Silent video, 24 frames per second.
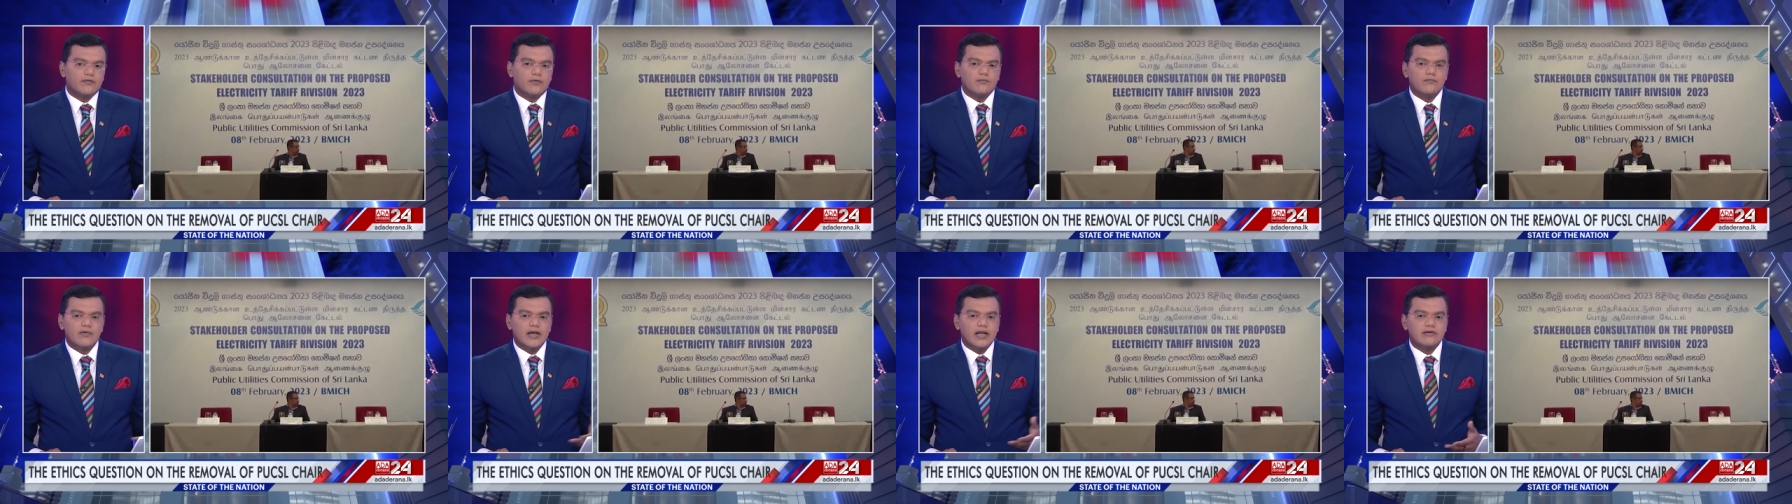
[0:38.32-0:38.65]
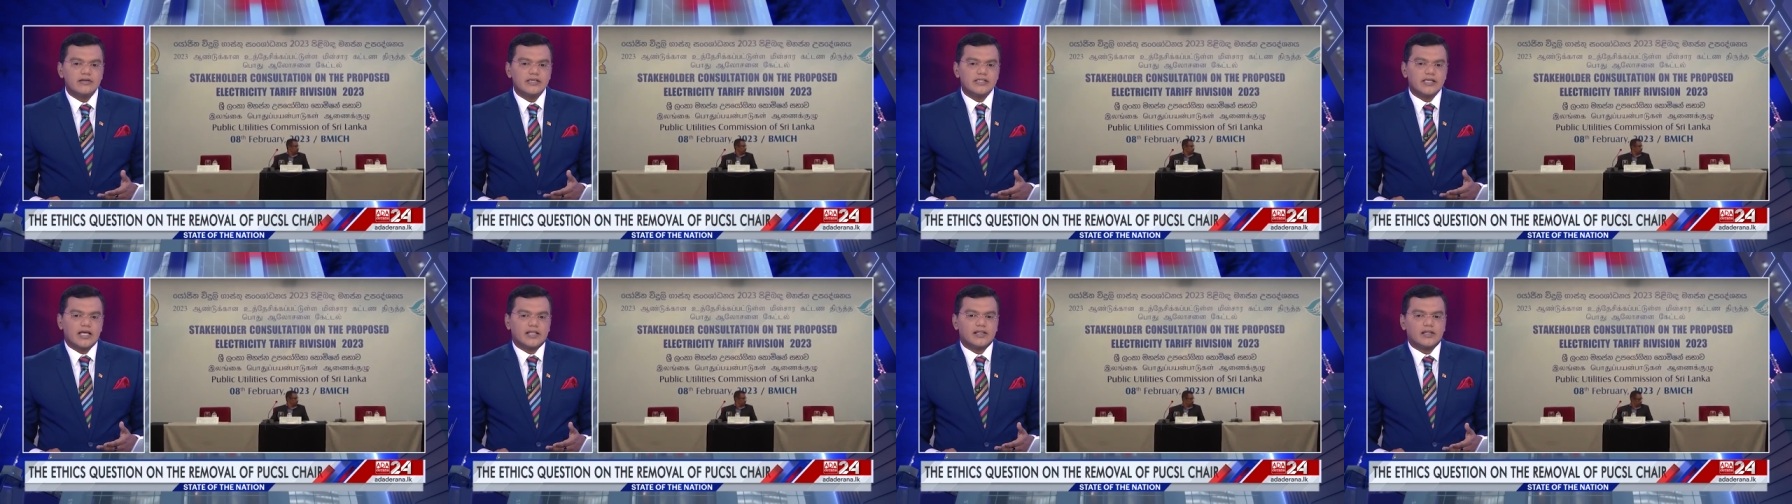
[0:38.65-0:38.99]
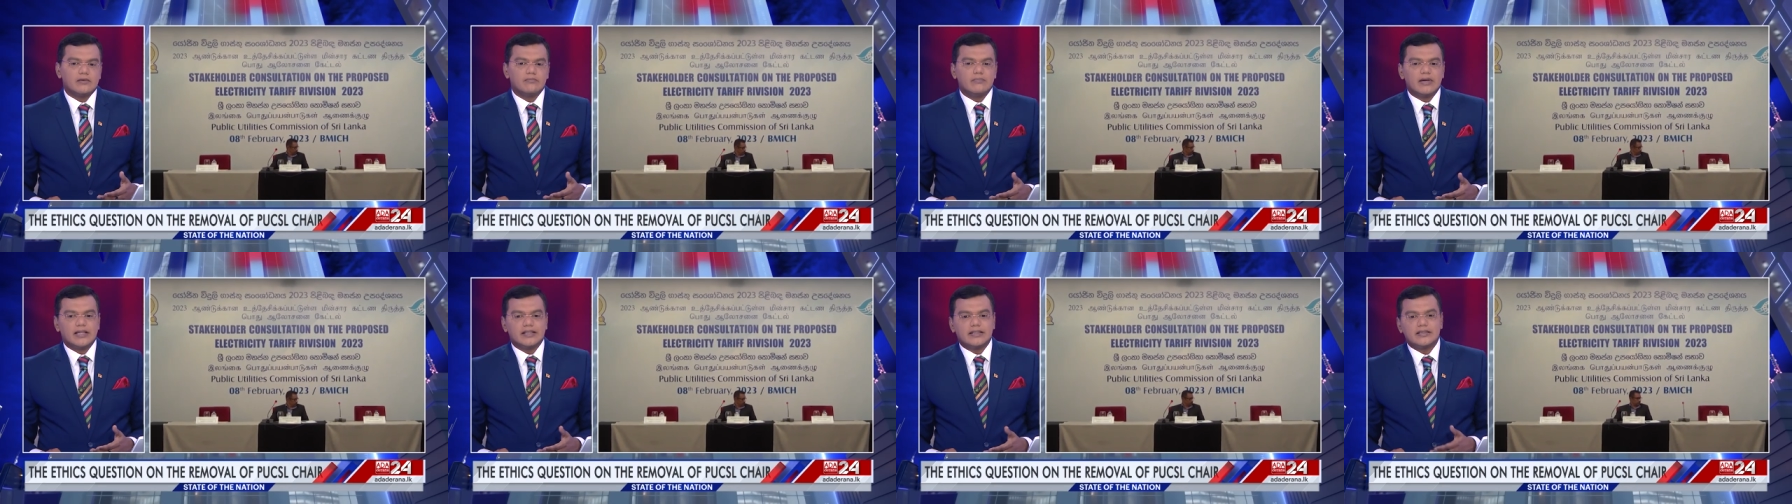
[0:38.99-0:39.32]
from various
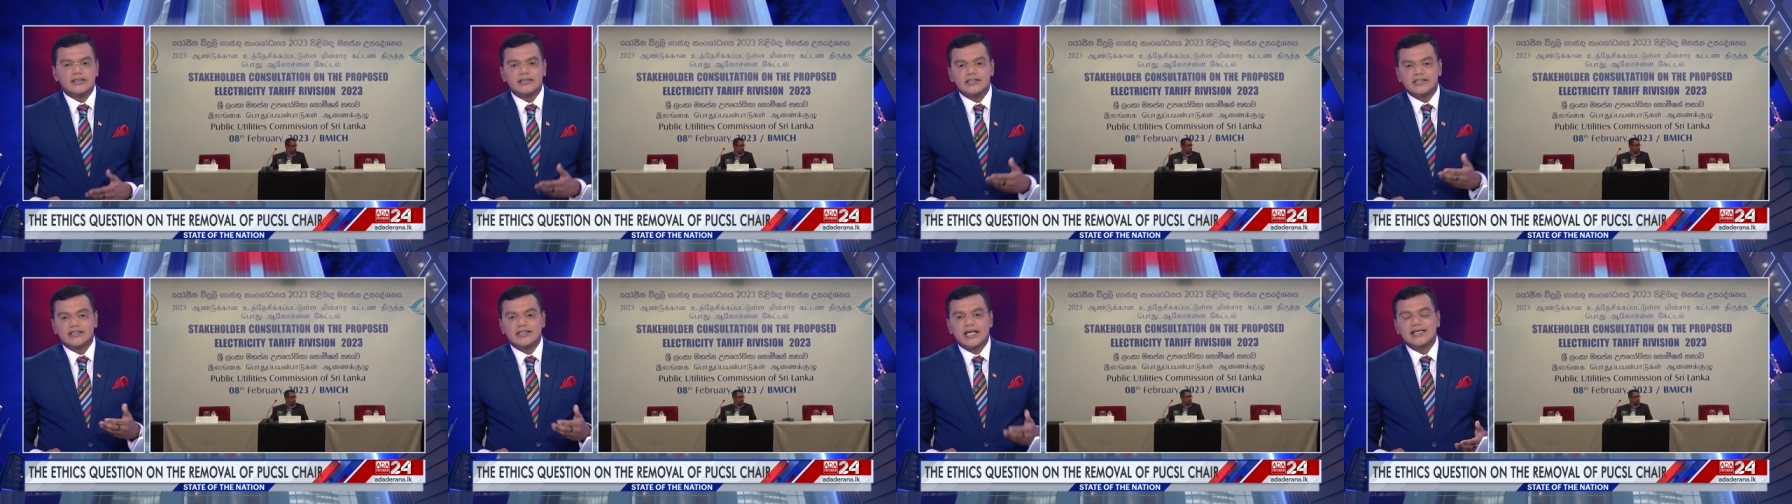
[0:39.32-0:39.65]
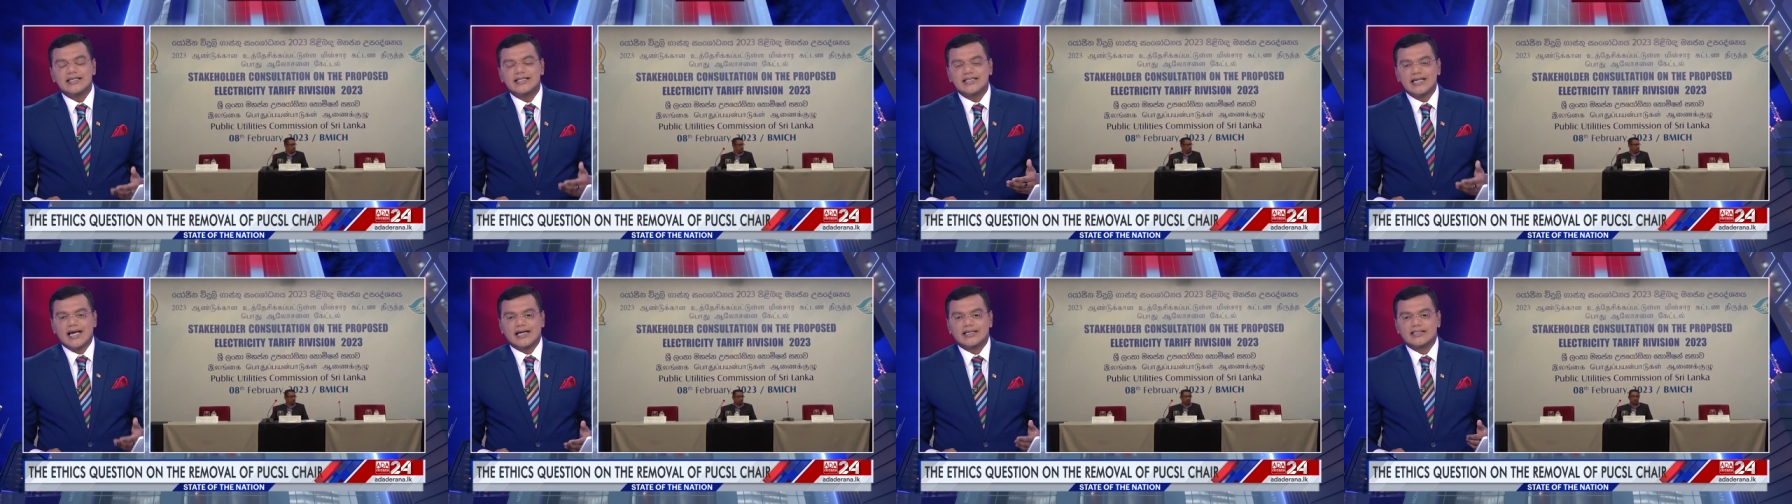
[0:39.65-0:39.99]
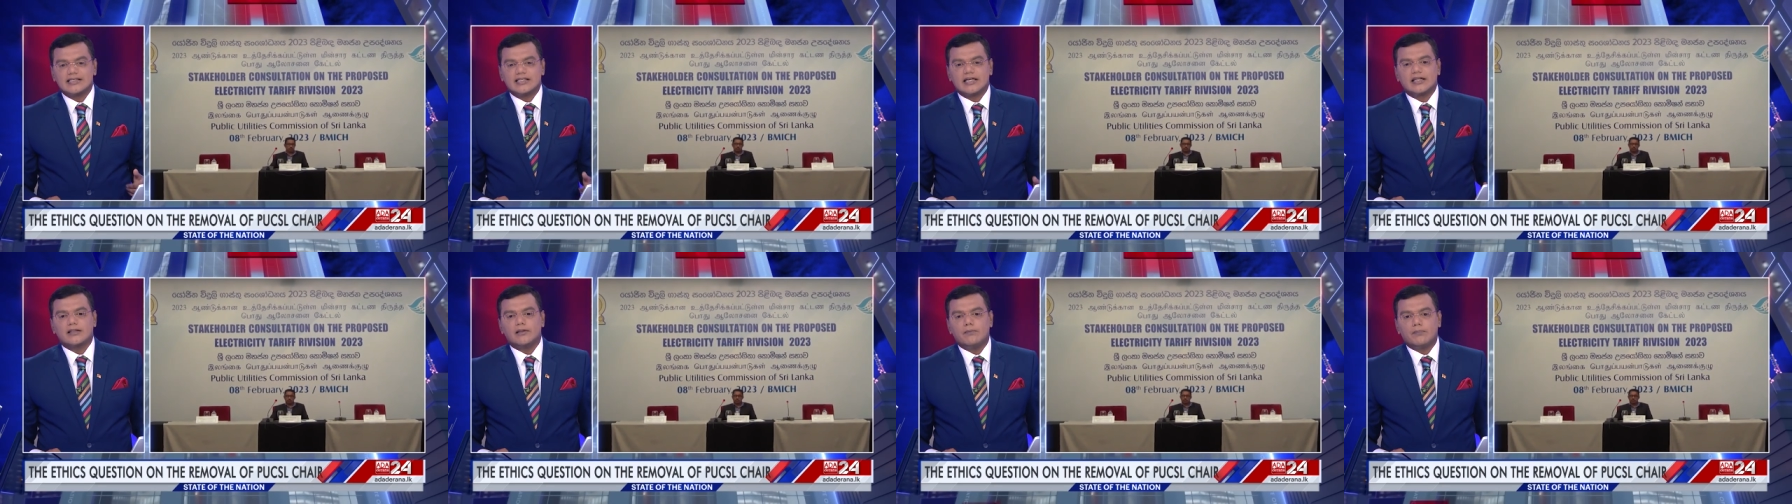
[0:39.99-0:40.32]
other methods than
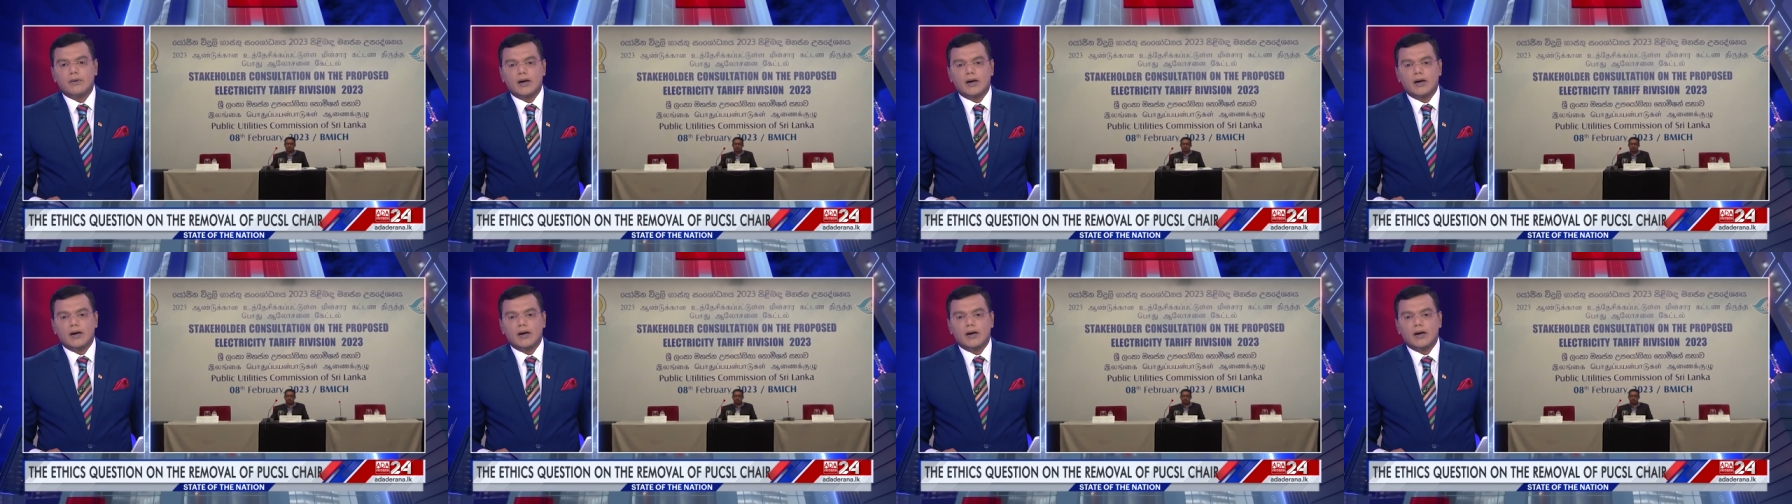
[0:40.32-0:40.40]
taxing the